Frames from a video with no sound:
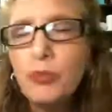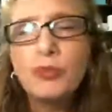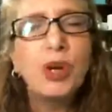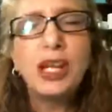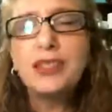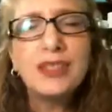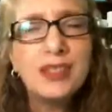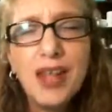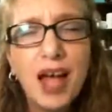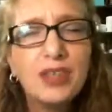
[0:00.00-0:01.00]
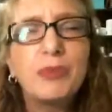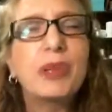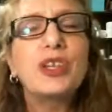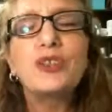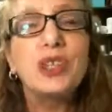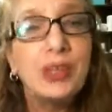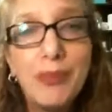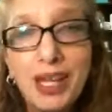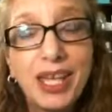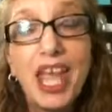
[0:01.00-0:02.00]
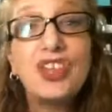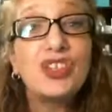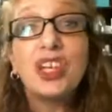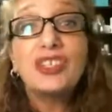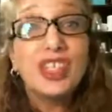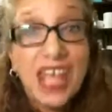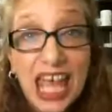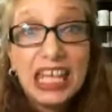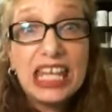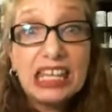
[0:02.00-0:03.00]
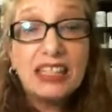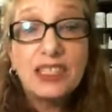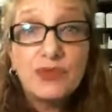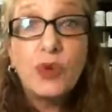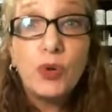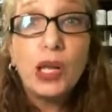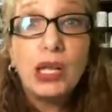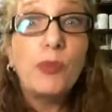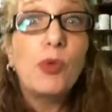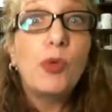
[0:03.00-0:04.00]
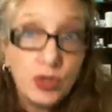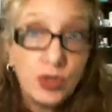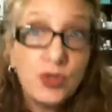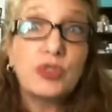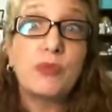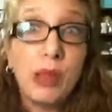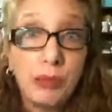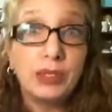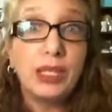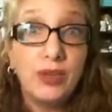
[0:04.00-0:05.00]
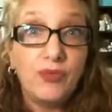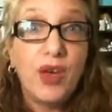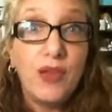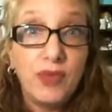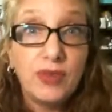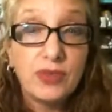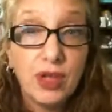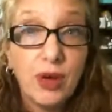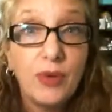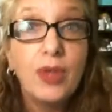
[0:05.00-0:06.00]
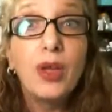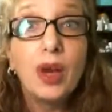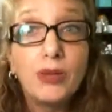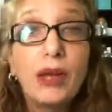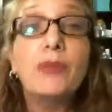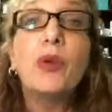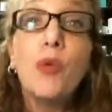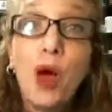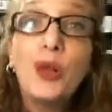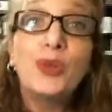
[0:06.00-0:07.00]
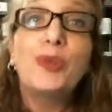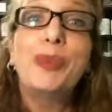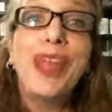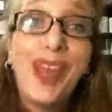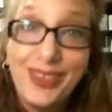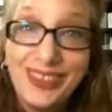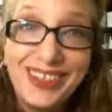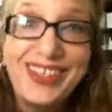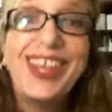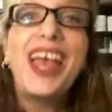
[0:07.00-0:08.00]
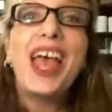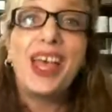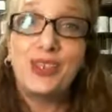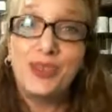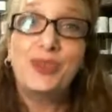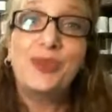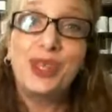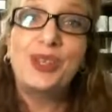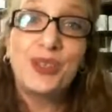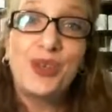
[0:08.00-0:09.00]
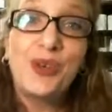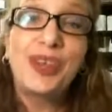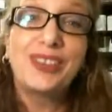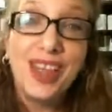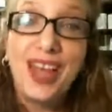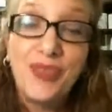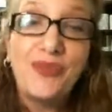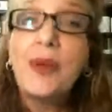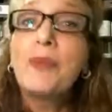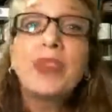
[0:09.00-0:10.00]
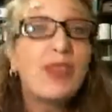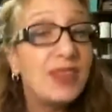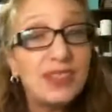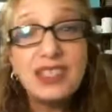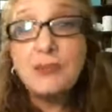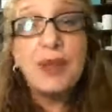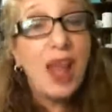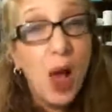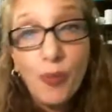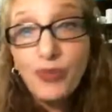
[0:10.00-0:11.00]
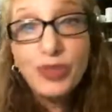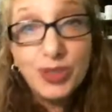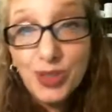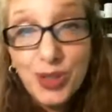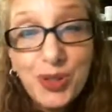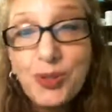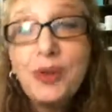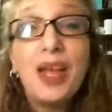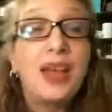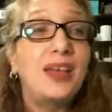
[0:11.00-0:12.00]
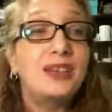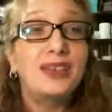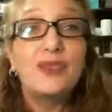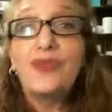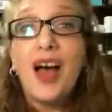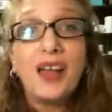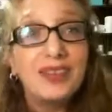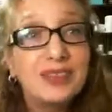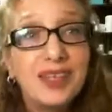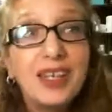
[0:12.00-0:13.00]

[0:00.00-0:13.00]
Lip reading: running to the doctor because you need a medication because you can't eat this food anymore that you used to be able to eat 5 years ago. All right. We want you to be healthy and to enjoy life. If this has been helpful to you and you've gotten